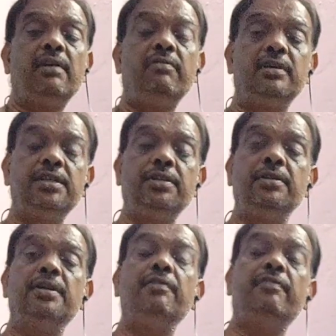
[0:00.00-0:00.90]
we have learned
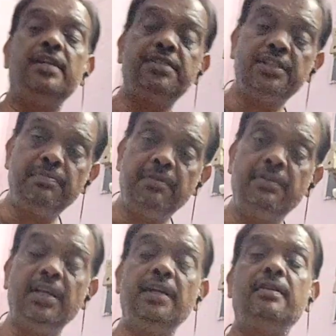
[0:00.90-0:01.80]
differences
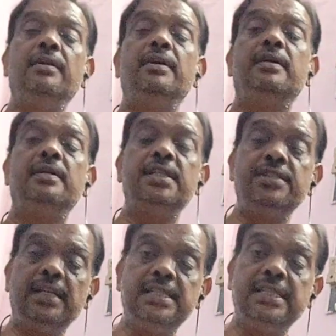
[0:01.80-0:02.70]
between
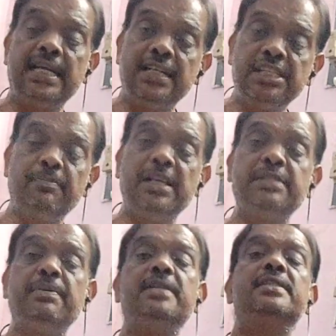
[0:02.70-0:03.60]
distance and
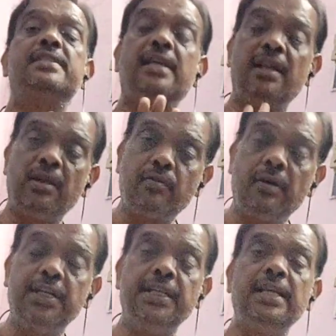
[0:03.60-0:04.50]
displacement, scalar
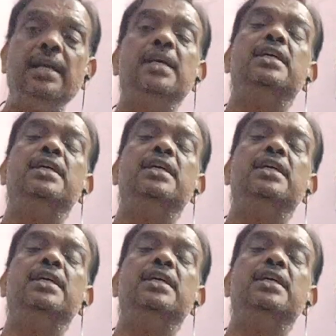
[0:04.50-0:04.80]
quantity.